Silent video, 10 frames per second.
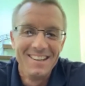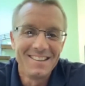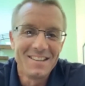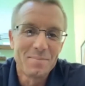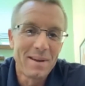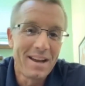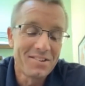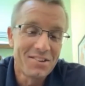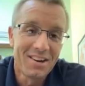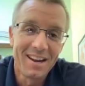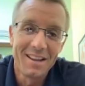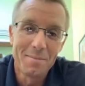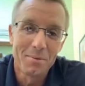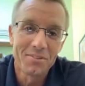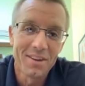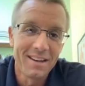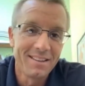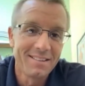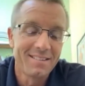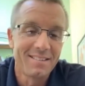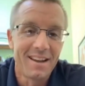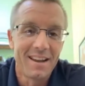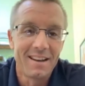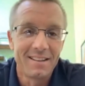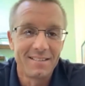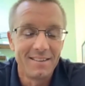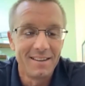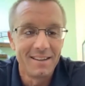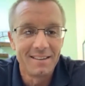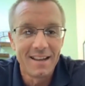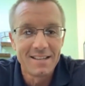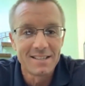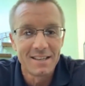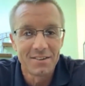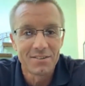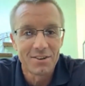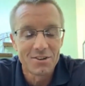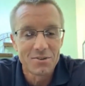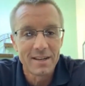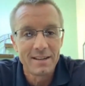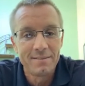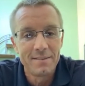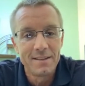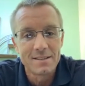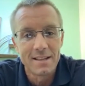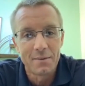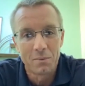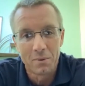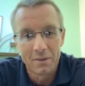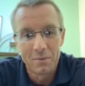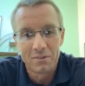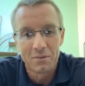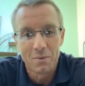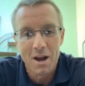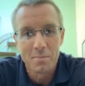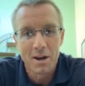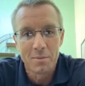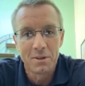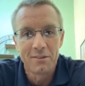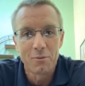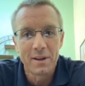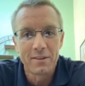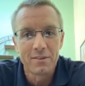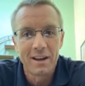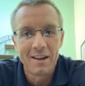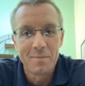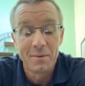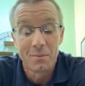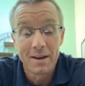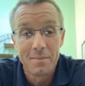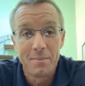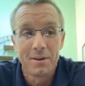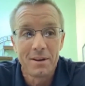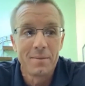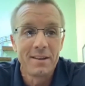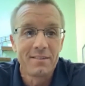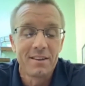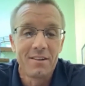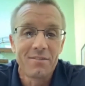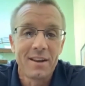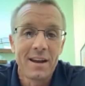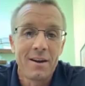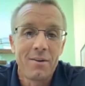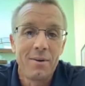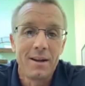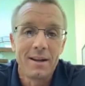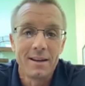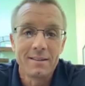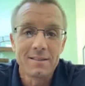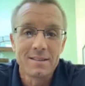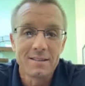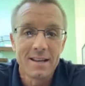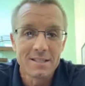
This past year, I had hip bursitis. I had an uh, A C L surgery. And so that really was a rock bottom low for me. So I've been rebuilding myself now uh, since last